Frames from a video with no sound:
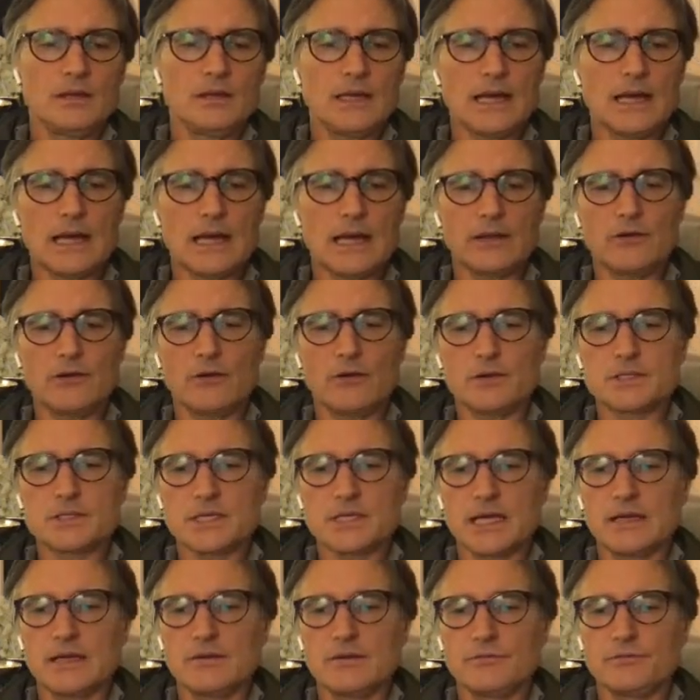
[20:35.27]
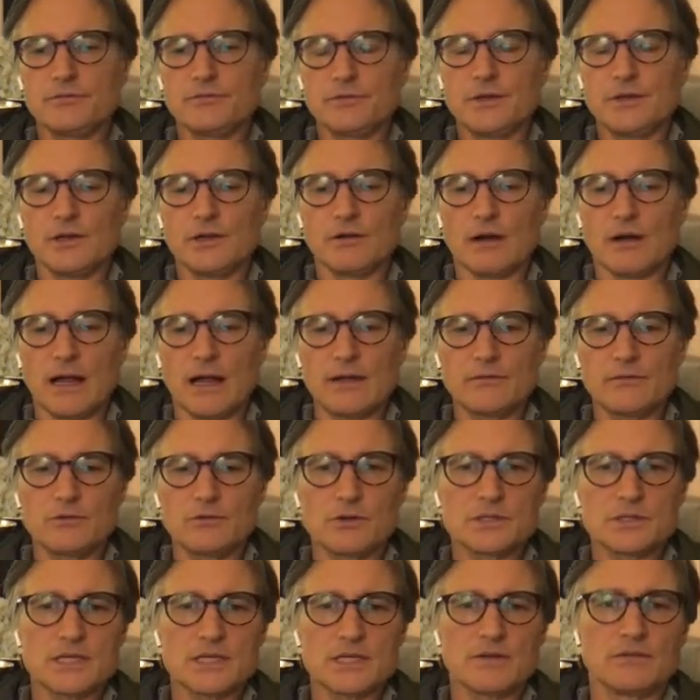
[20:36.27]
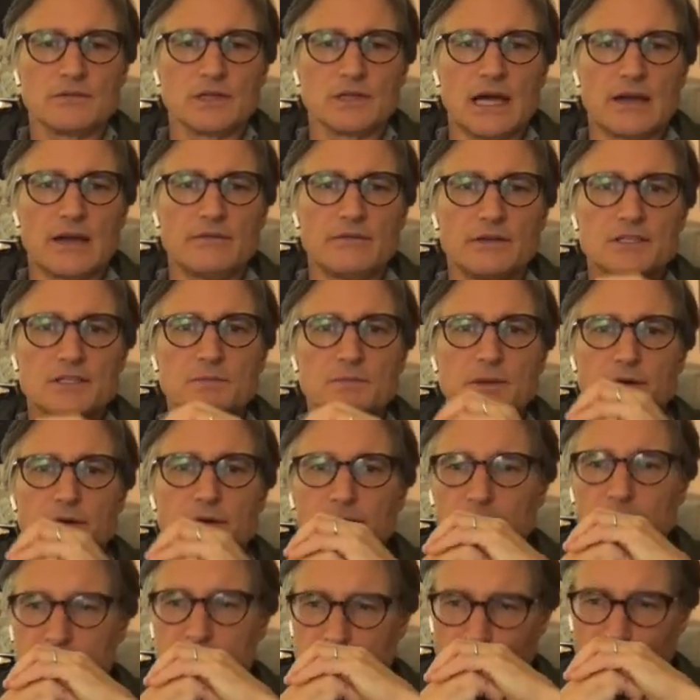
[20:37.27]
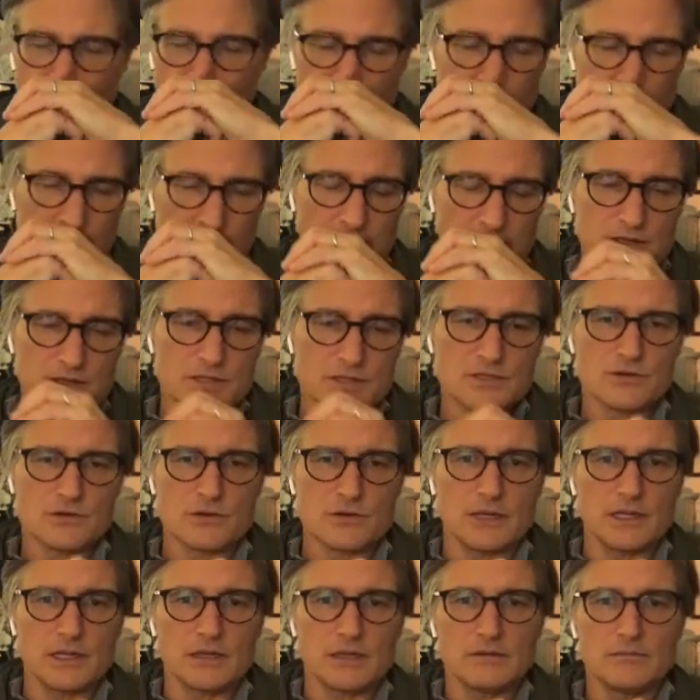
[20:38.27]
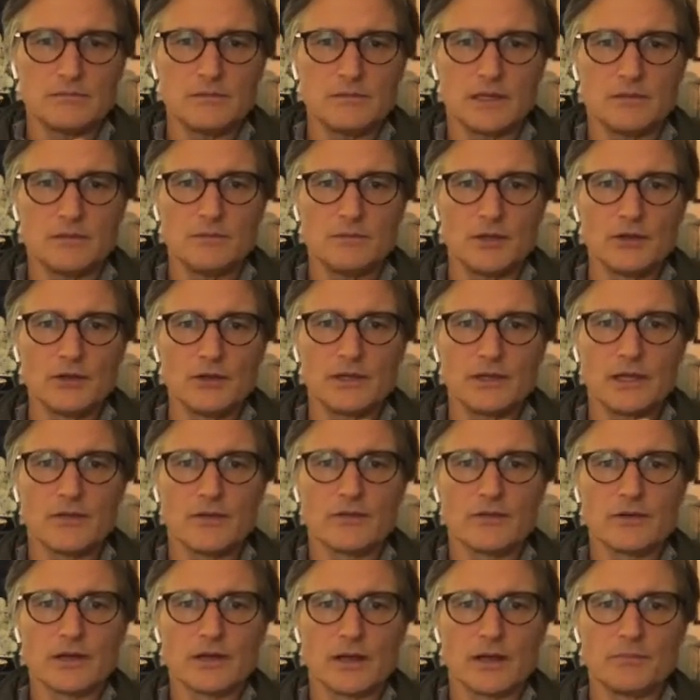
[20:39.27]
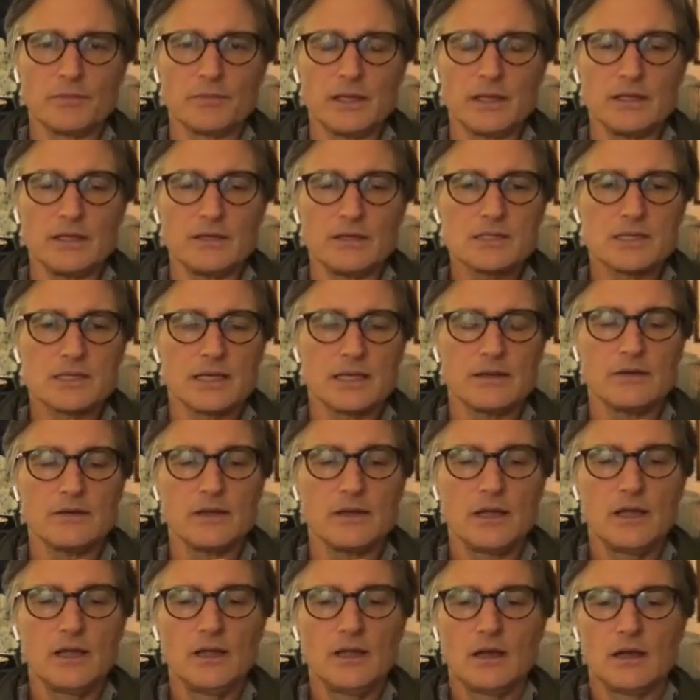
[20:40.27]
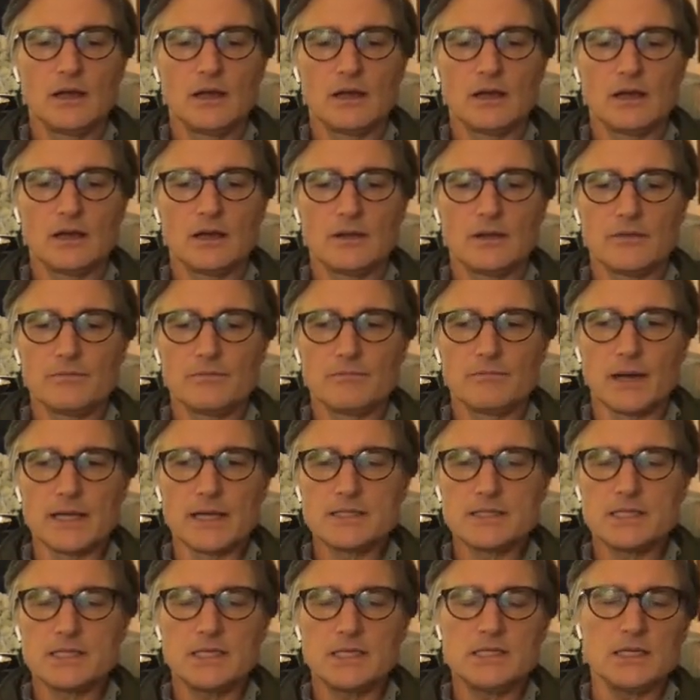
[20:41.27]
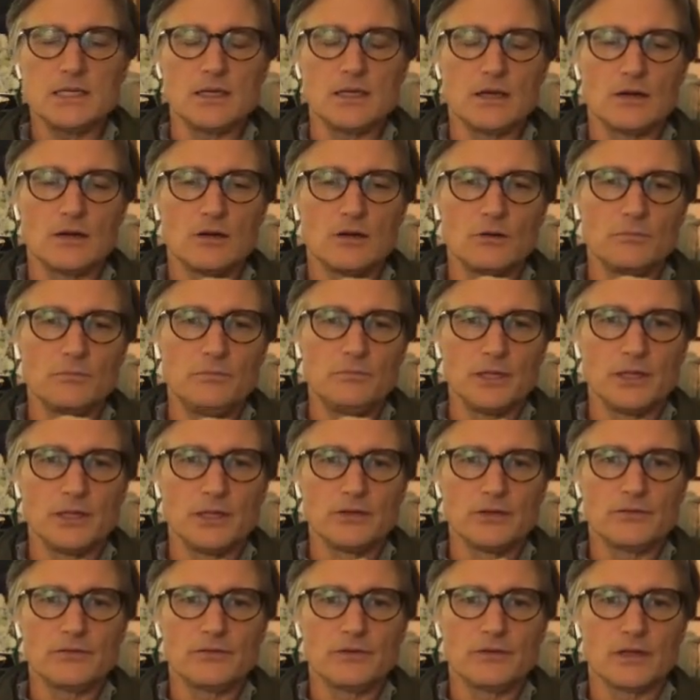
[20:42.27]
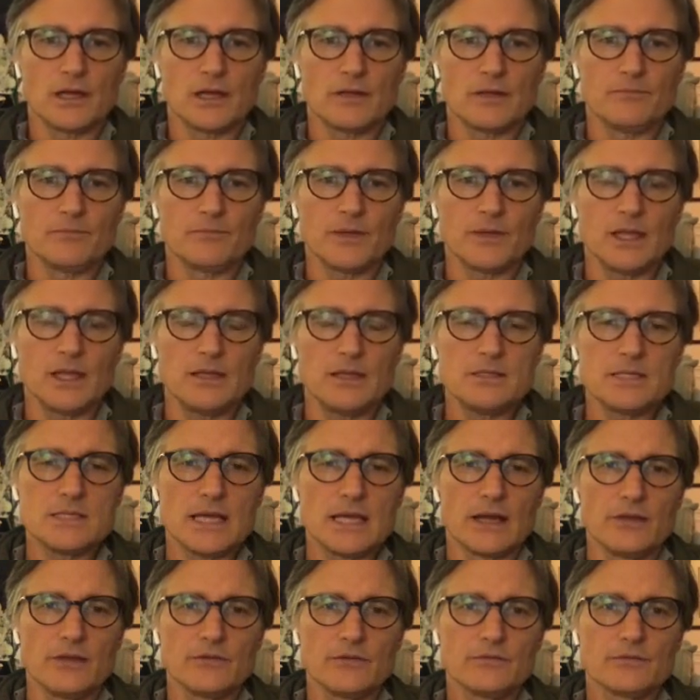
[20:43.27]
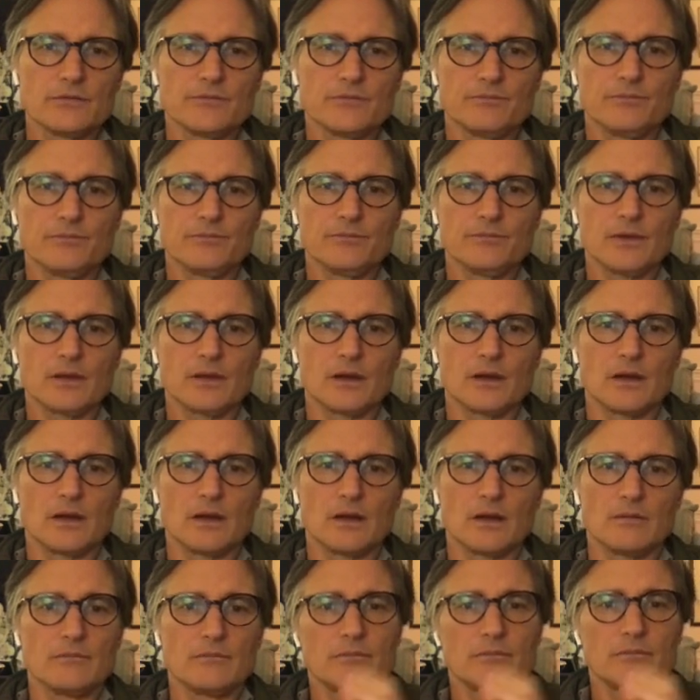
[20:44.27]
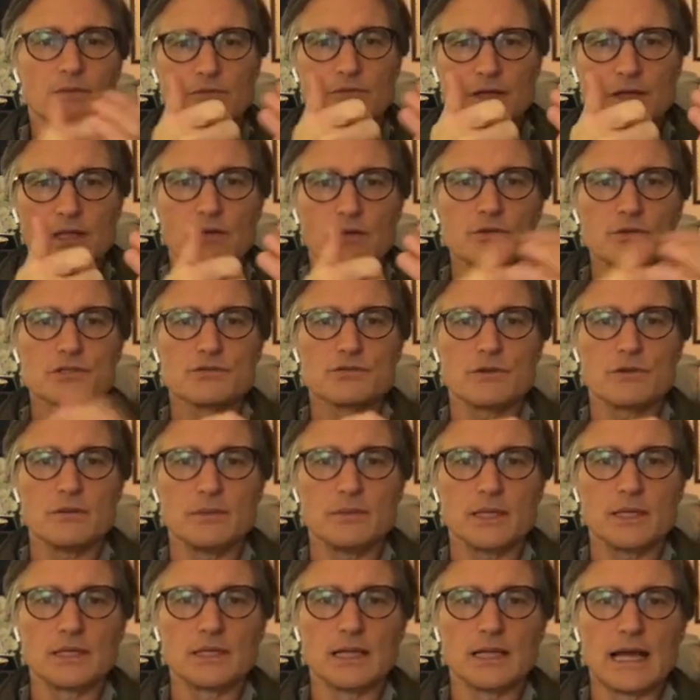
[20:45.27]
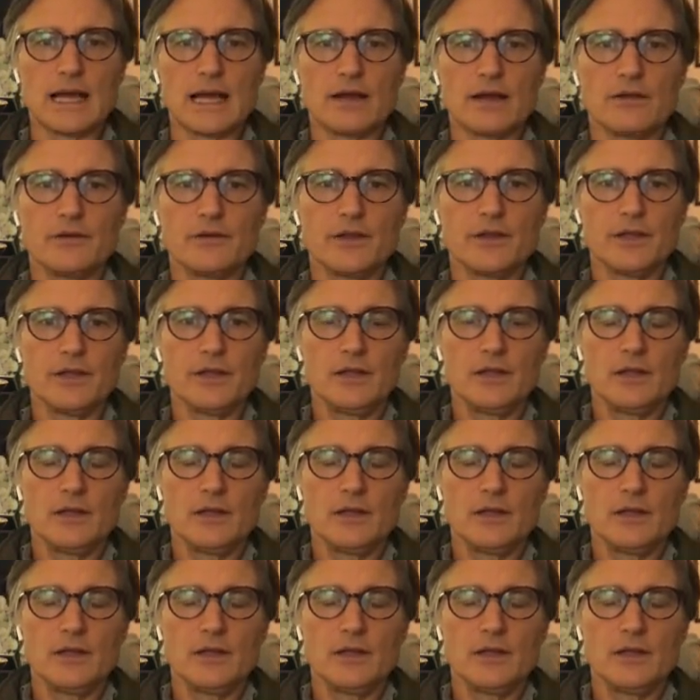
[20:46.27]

Yeah, no, it's kind of you know I of course have a lot of experience both in the industry and, and building other companies. And uh, my CTO built um, Intel's um, video streaming cloud,